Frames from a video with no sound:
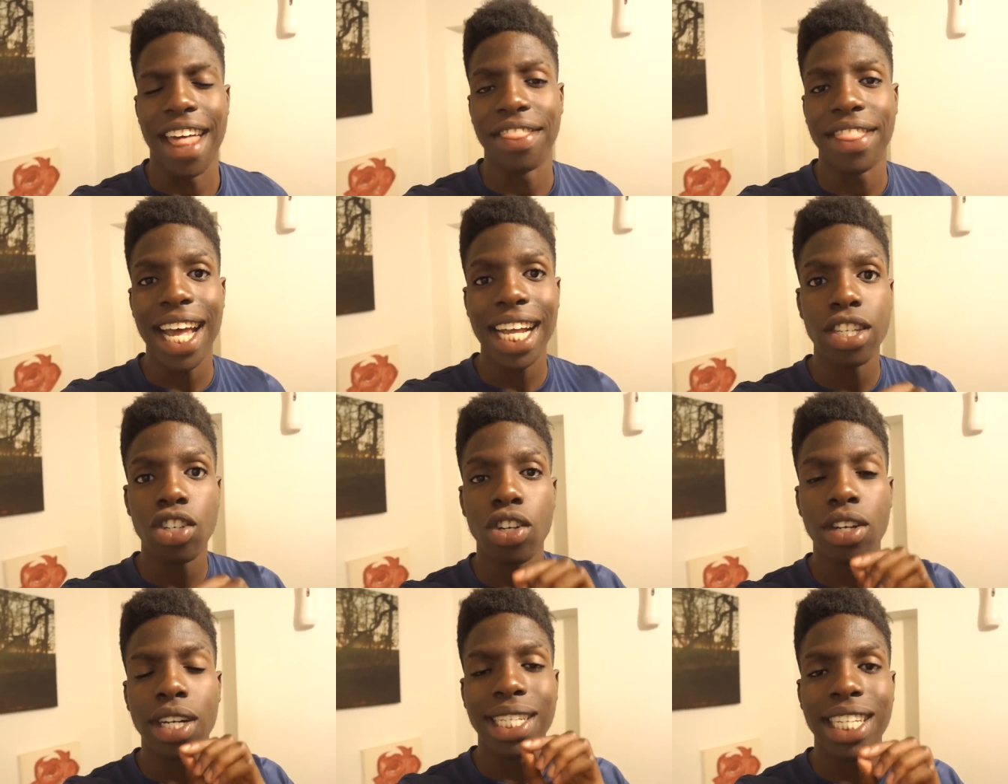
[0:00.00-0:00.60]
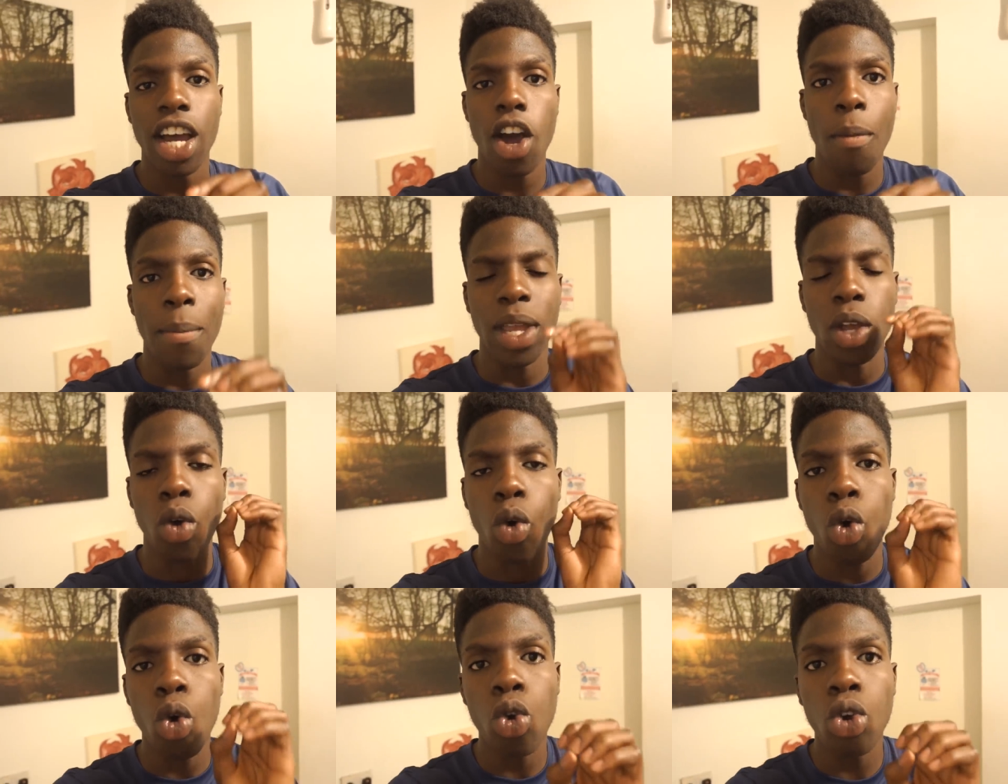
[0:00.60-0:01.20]
And that's going to tell
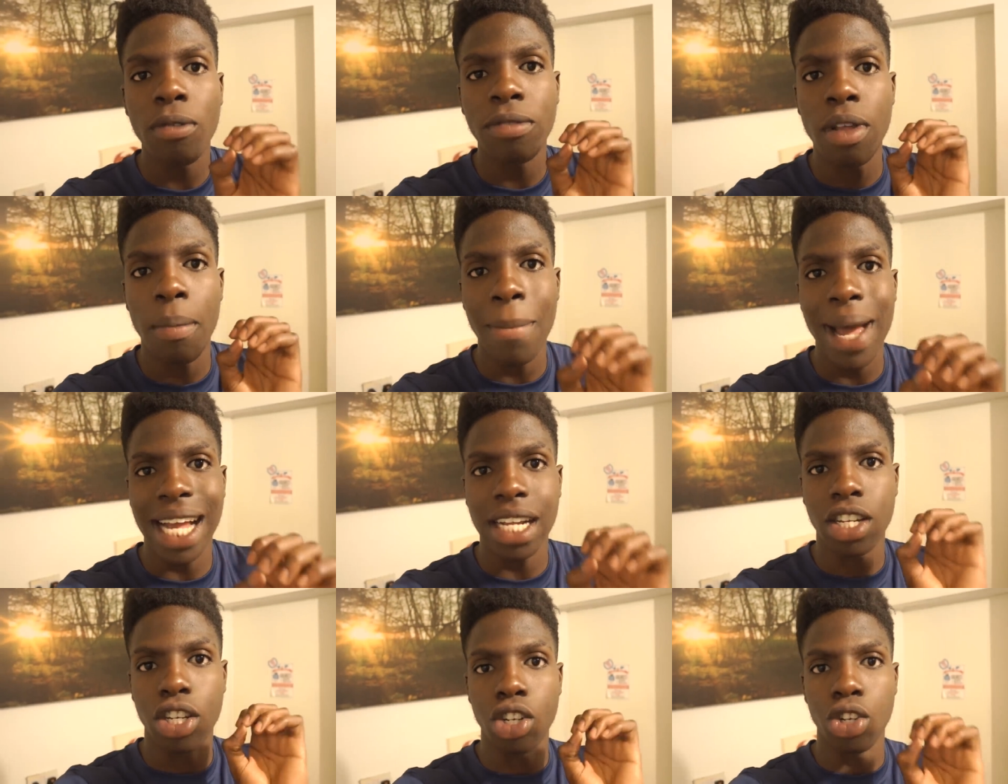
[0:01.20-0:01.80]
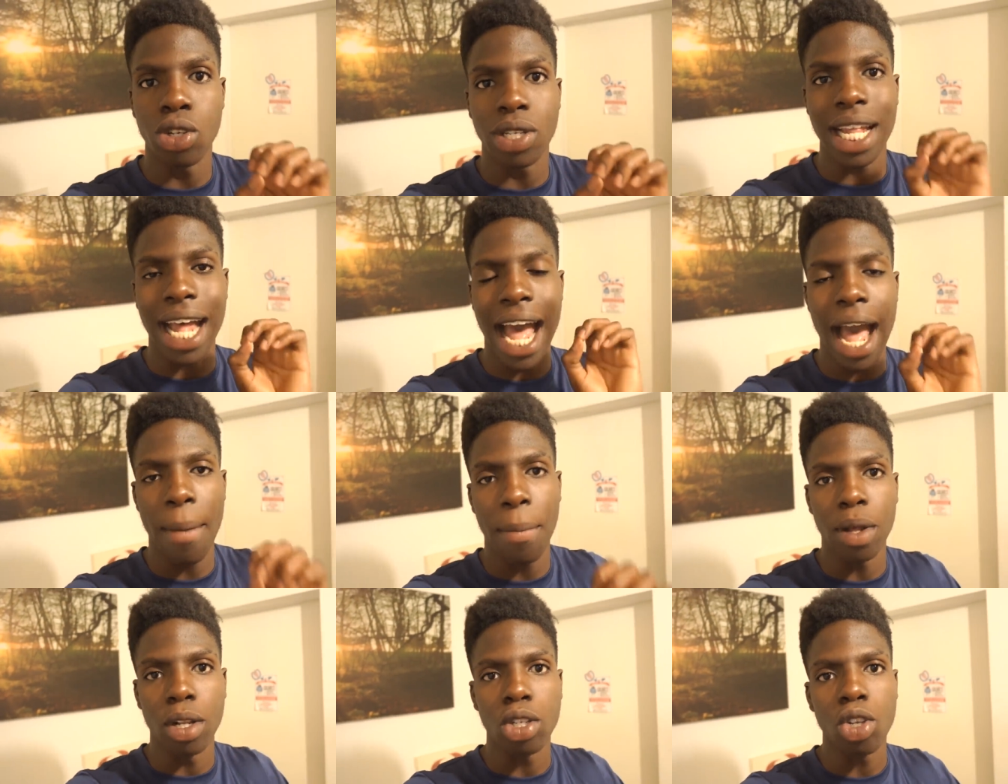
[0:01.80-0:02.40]
me all of the match news that
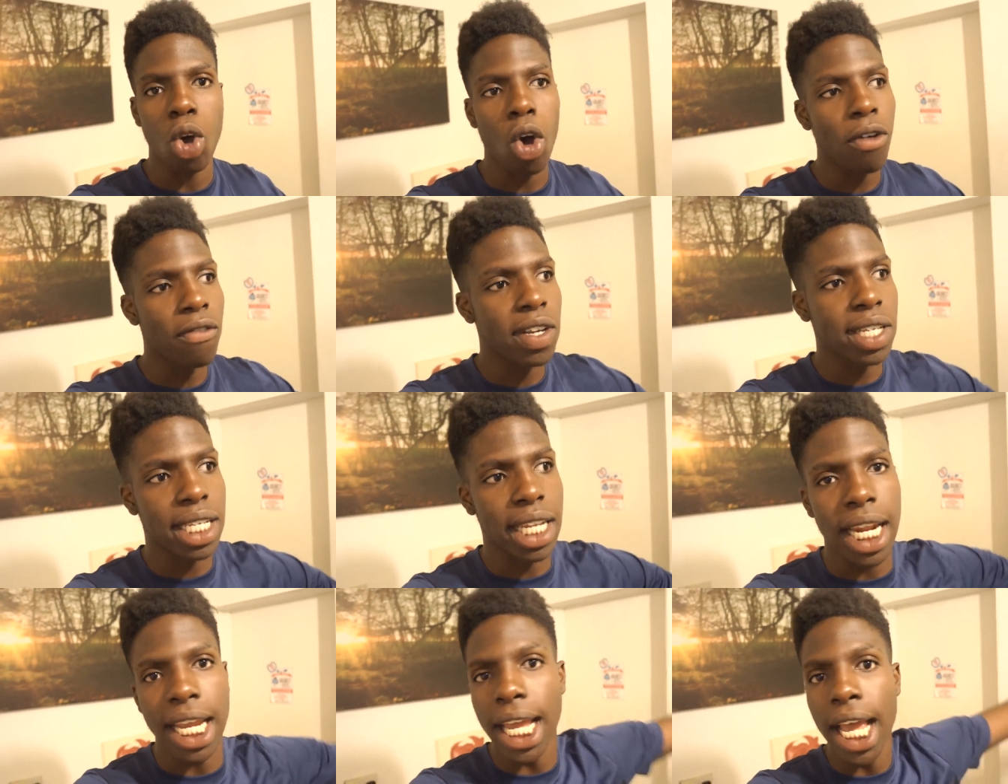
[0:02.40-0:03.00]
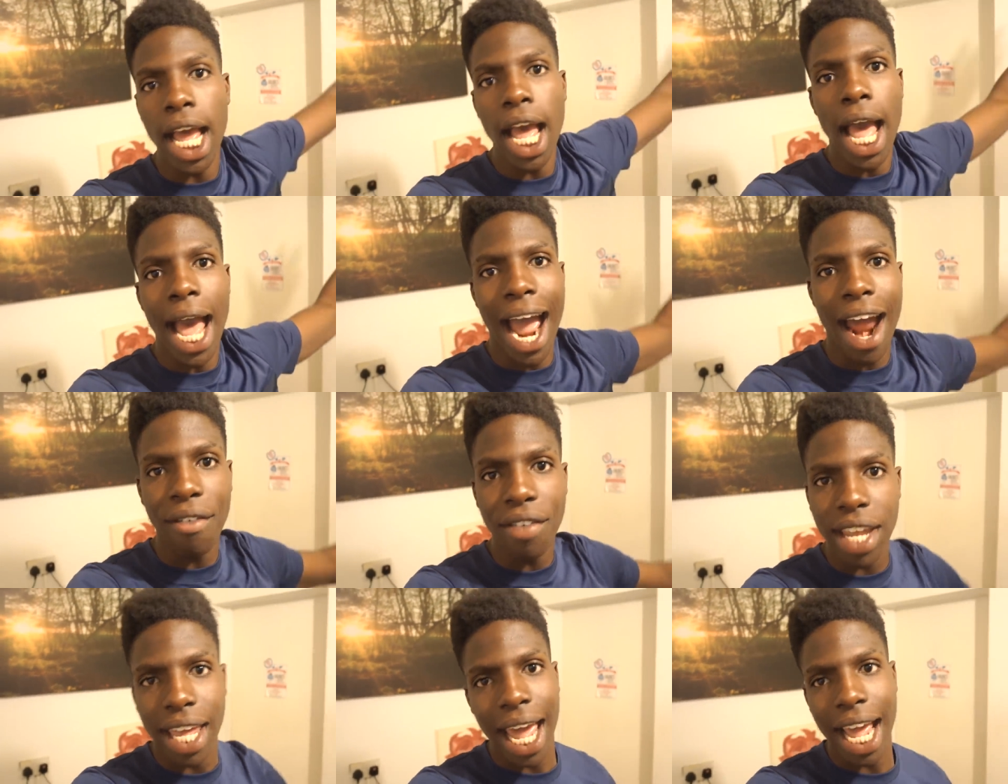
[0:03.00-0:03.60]
happened. So obviously,
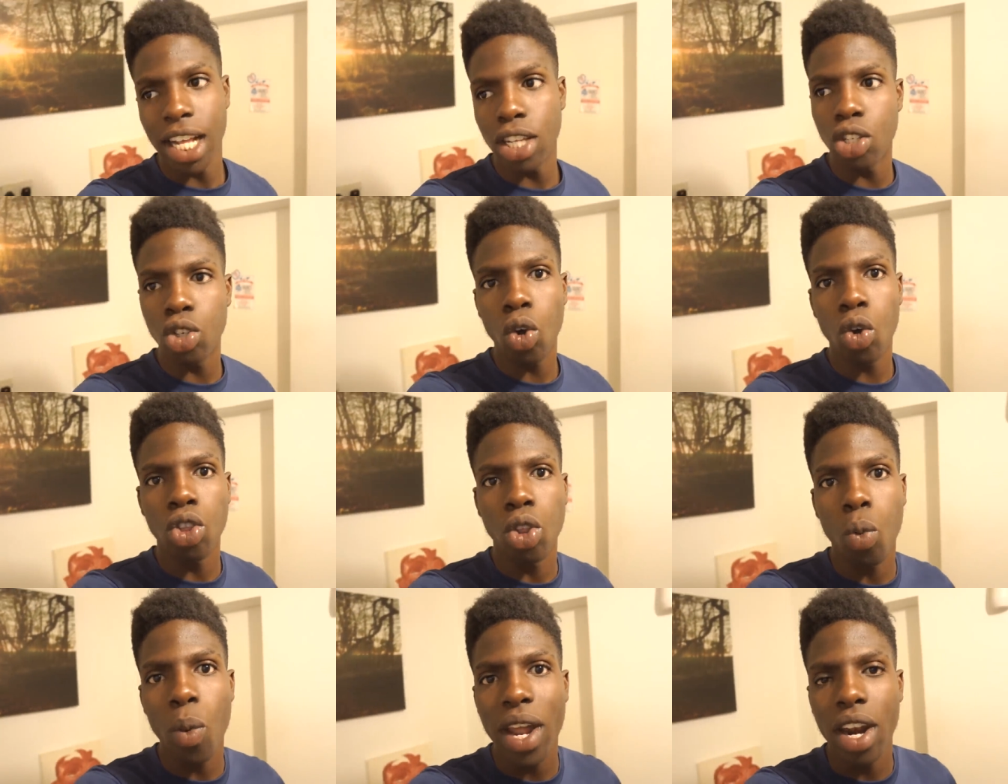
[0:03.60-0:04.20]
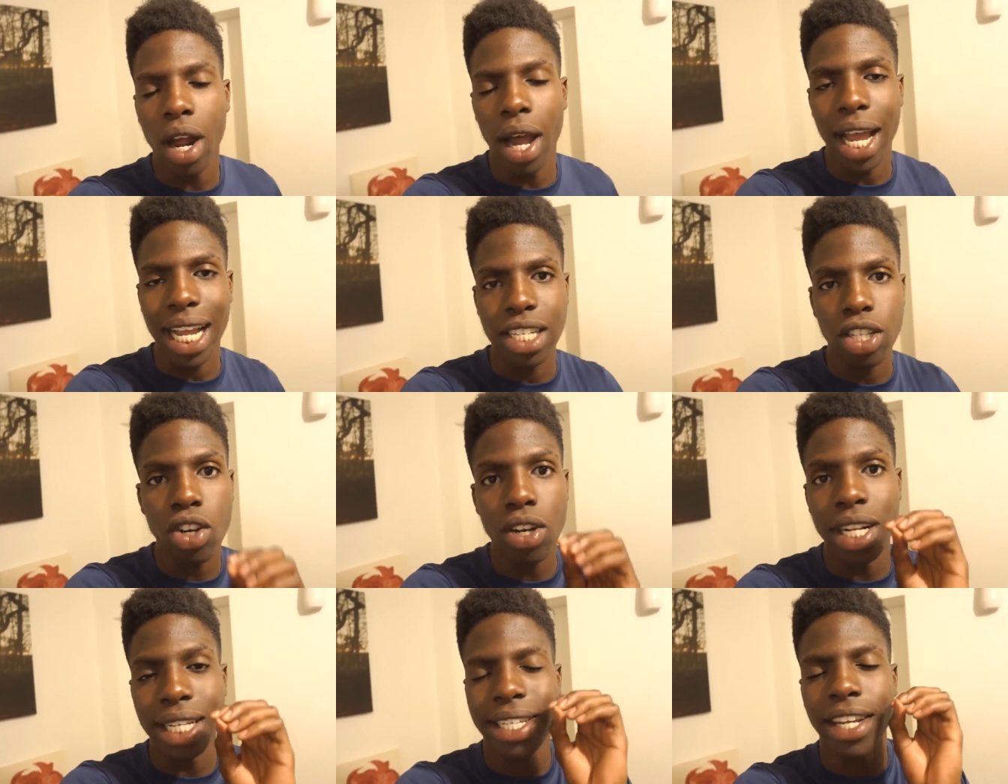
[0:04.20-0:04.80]
Harry Kane scored the winner. It's
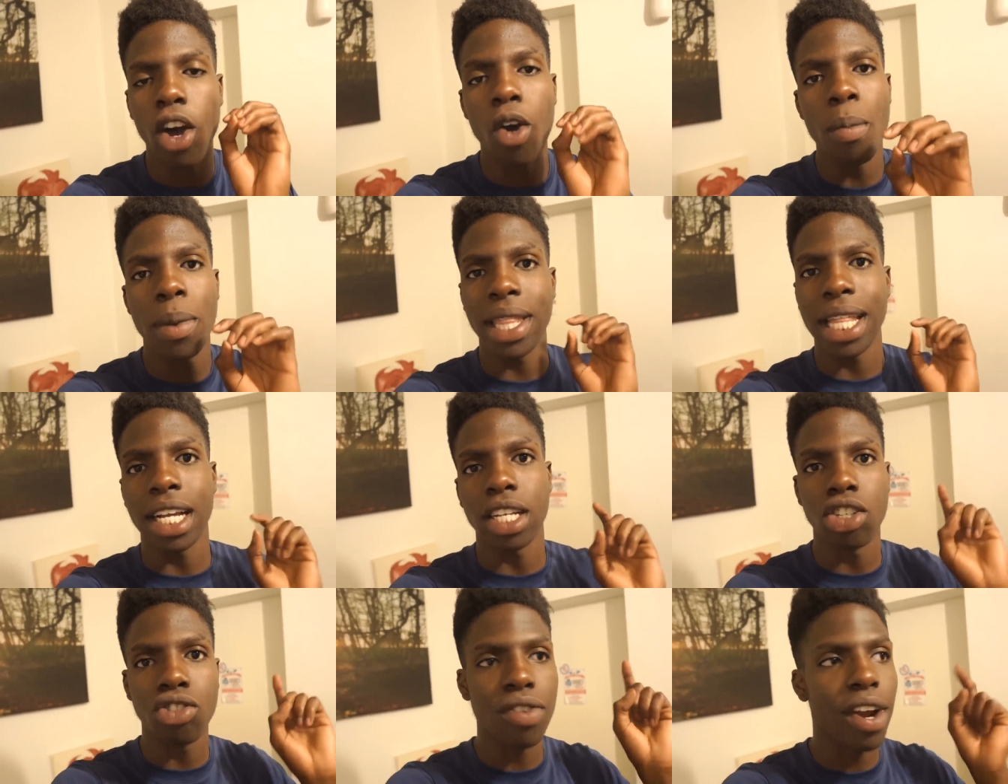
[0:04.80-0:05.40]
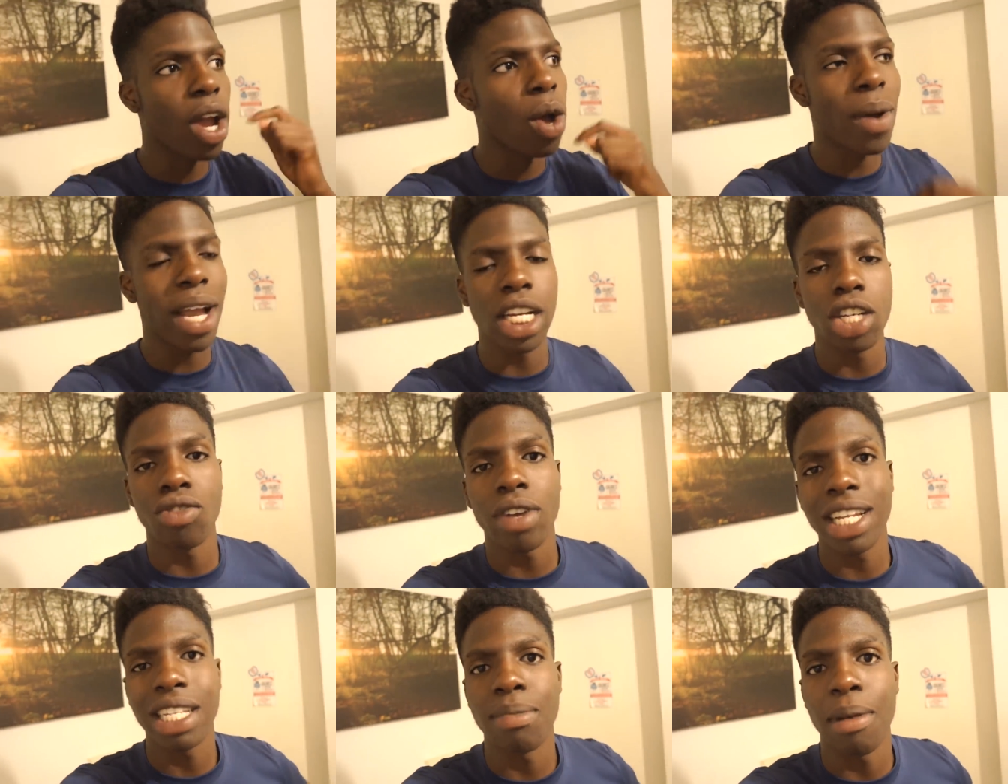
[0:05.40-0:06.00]
going to tell me that straight away,
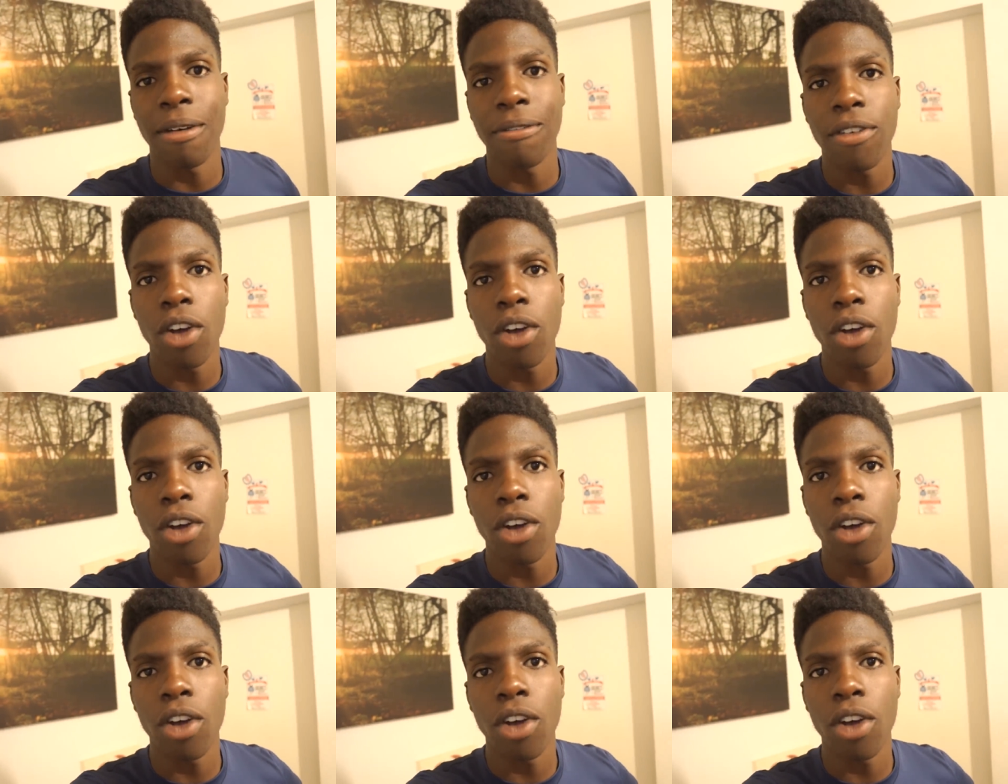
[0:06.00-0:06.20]
straight to my